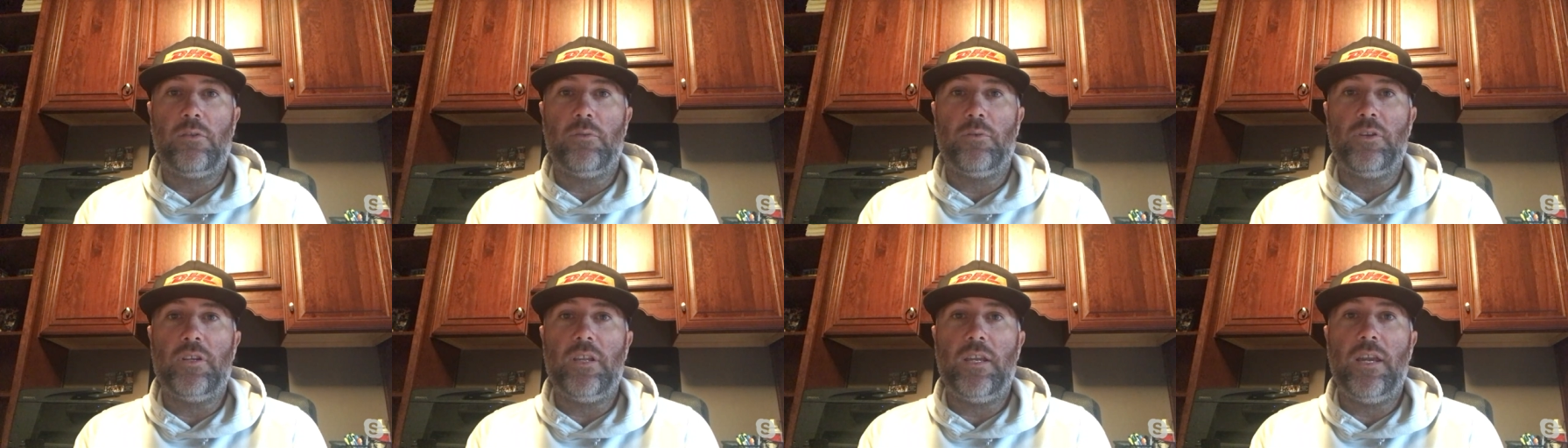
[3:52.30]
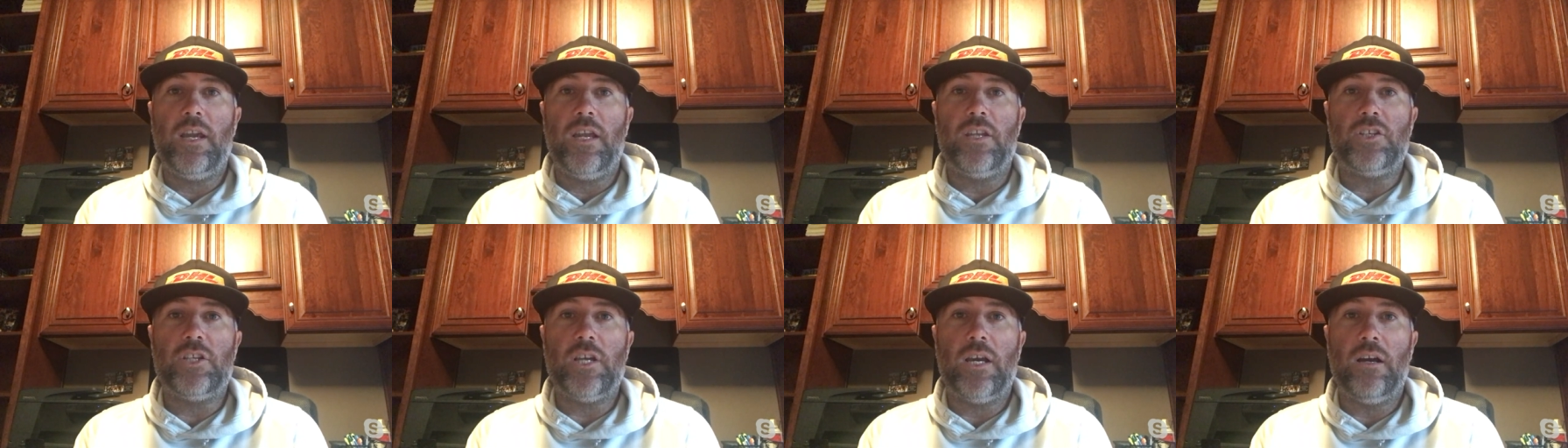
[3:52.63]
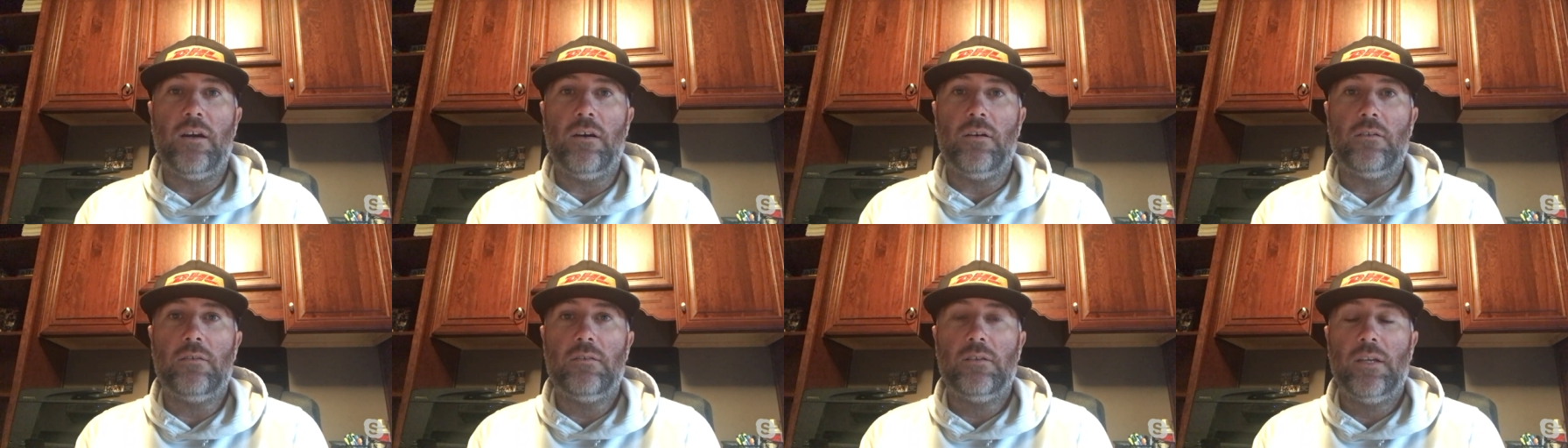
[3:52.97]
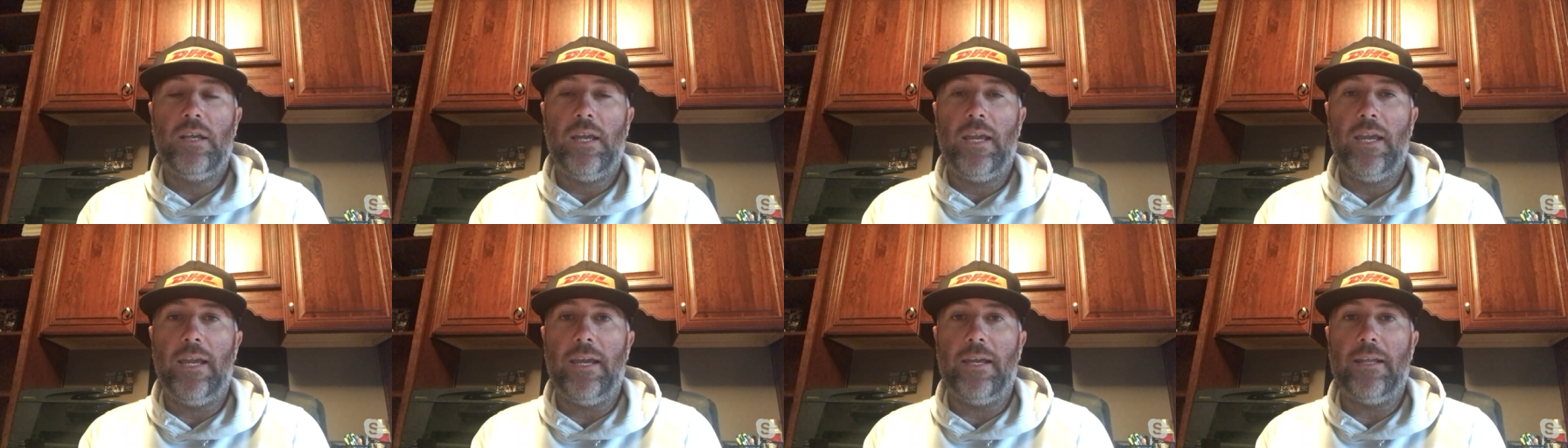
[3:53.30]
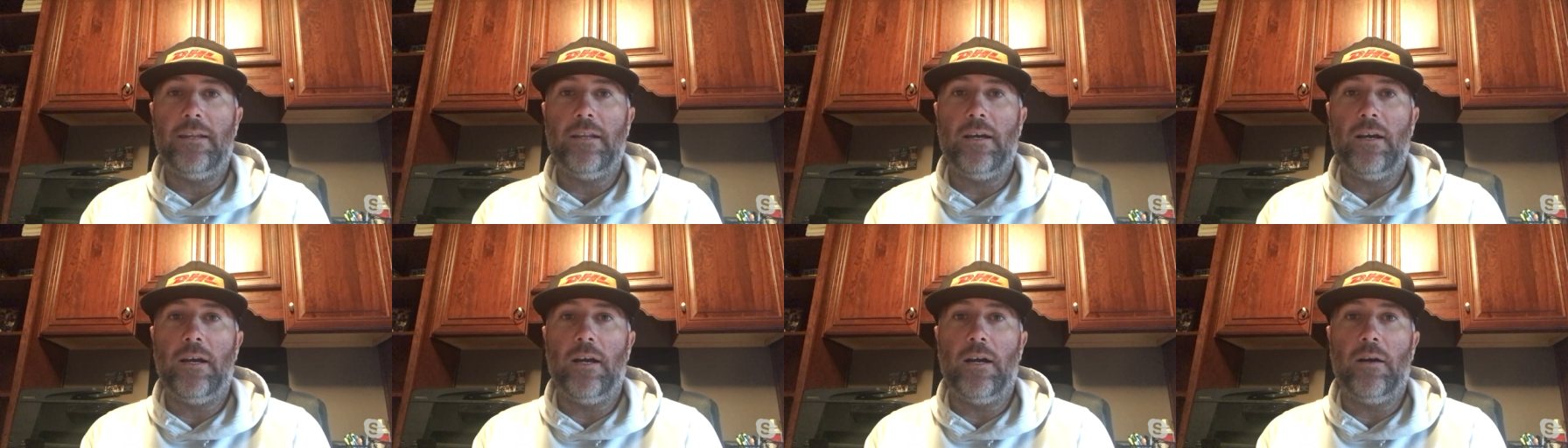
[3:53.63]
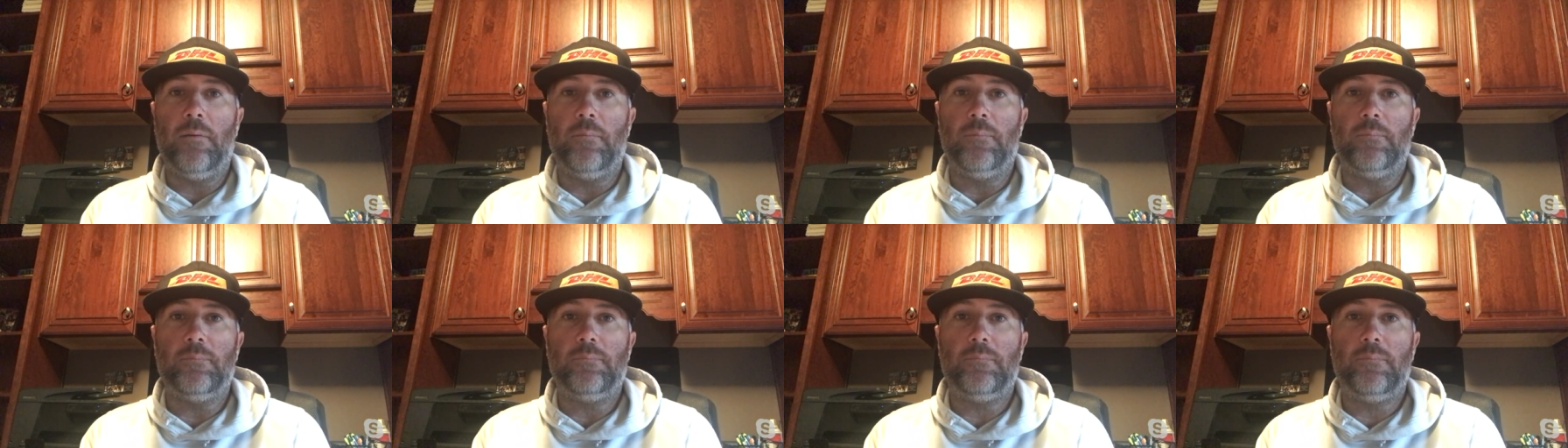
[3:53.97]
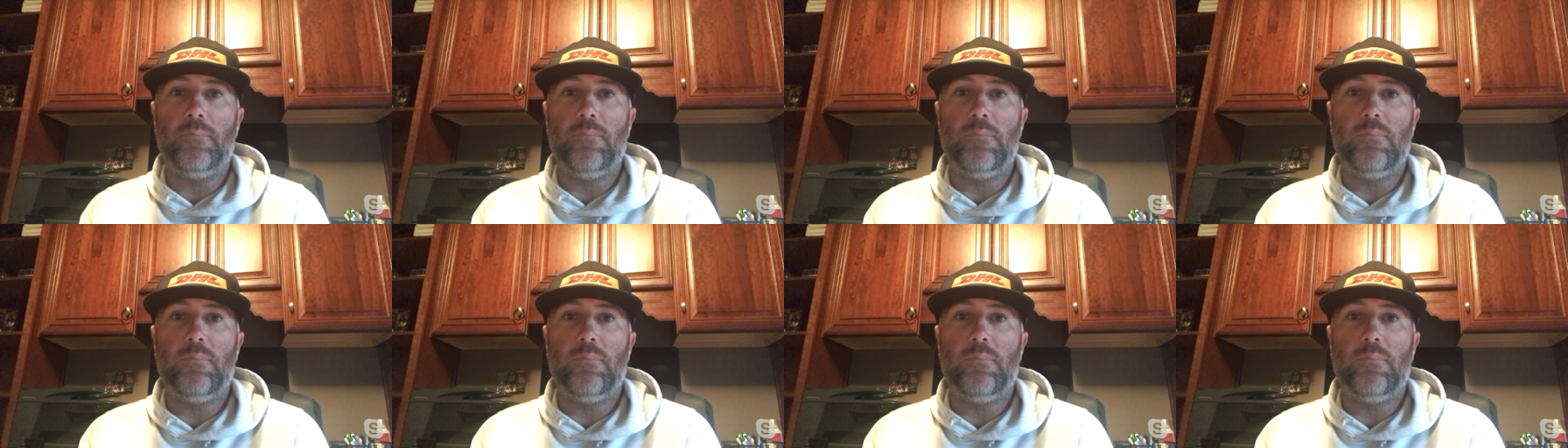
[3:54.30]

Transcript: through DHL, and